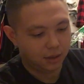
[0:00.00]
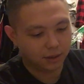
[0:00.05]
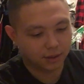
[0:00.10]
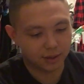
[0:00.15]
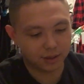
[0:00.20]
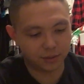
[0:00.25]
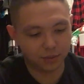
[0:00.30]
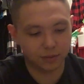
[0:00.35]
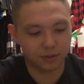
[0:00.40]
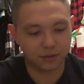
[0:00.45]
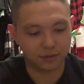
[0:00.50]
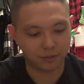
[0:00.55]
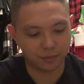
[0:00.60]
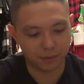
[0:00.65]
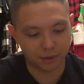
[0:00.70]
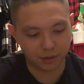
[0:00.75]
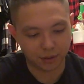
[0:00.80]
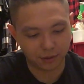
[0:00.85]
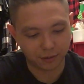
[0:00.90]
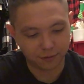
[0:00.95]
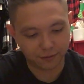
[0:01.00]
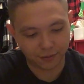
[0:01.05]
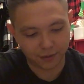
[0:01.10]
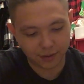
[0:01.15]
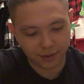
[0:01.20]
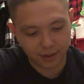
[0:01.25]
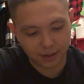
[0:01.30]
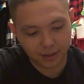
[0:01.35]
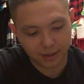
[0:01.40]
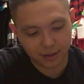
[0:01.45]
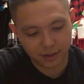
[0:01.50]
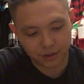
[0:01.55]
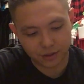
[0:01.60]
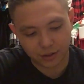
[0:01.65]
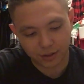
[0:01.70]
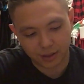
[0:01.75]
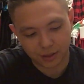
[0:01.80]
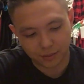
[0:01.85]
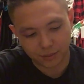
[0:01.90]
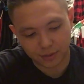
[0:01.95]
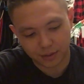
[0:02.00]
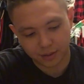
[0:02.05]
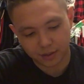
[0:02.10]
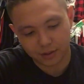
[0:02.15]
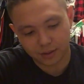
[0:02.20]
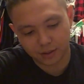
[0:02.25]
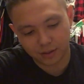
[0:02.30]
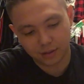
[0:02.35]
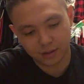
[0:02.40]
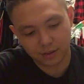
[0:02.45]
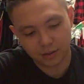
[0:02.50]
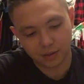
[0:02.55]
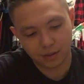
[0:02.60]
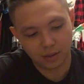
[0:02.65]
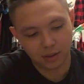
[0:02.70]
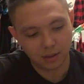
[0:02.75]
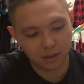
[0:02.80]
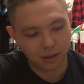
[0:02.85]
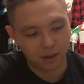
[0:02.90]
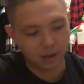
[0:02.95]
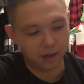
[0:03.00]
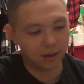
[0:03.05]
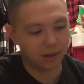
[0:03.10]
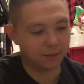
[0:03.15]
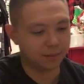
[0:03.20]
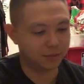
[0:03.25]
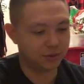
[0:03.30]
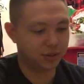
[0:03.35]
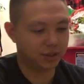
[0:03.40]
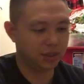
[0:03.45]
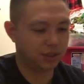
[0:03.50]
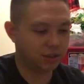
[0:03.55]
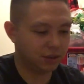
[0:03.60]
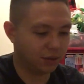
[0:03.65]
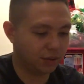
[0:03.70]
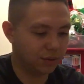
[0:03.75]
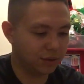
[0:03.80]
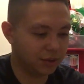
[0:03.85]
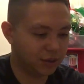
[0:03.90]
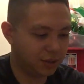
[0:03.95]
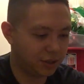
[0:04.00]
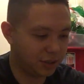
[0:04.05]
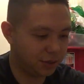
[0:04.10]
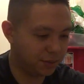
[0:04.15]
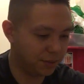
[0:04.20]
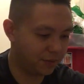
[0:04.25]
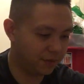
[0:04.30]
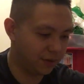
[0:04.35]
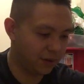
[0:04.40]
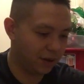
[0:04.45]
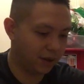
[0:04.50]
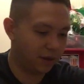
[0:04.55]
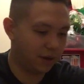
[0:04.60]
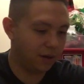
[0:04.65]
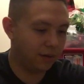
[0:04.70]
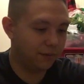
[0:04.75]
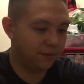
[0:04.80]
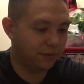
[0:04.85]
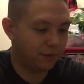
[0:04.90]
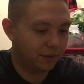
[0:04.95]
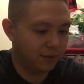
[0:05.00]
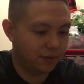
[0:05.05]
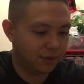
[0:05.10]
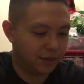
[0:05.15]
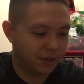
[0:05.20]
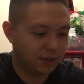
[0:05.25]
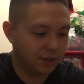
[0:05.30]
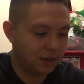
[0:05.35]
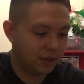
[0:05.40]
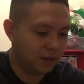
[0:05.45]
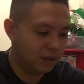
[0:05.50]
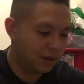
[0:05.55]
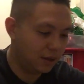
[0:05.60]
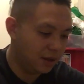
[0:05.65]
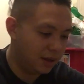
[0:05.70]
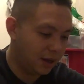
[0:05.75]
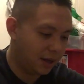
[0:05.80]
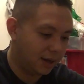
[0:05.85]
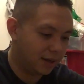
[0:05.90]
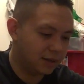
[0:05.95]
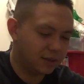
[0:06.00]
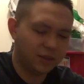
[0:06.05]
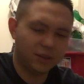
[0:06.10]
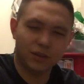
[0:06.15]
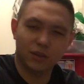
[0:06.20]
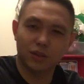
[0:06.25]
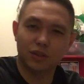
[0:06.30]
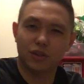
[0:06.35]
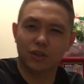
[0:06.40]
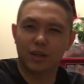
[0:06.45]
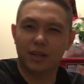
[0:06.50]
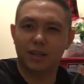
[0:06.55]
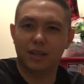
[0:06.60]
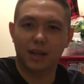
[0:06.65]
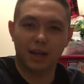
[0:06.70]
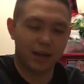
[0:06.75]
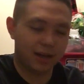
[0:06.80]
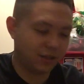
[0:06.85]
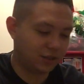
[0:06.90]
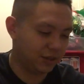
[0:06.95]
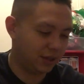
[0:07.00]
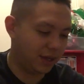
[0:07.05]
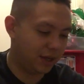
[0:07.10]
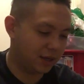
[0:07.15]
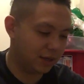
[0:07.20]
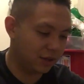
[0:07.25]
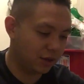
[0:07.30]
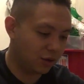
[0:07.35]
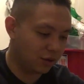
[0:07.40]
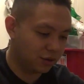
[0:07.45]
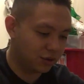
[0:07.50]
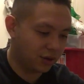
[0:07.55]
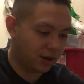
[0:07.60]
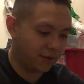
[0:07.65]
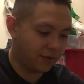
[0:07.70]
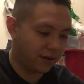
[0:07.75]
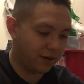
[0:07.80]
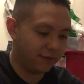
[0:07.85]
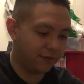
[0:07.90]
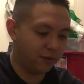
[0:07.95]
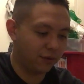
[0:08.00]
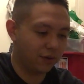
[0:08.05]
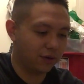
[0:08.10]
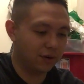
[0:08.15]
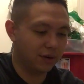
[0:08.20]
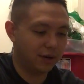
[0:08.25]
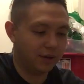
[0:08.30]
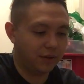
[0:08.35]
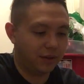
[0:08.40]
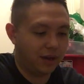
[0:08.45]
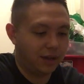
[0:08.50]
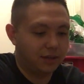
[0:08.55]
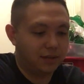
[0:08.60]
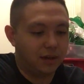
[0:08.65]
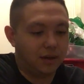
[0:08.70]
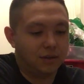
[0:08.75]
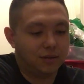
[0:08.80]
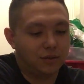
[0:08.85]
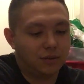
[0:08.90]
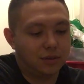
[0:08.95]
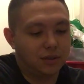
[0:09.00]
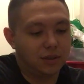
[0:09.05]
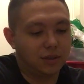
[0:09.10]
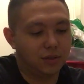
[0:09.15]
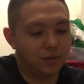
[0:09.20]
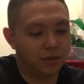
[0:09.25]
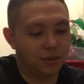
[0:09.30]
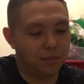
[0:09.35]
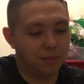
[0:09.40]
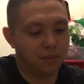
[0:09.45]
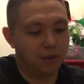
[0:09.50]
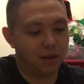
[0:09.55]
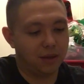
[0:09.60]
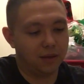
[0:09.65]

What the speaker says: This one's from a good friend I did a trade with. She's been really helpful, and it's the trade that I actually had to go drive out for, and then I talked her into doing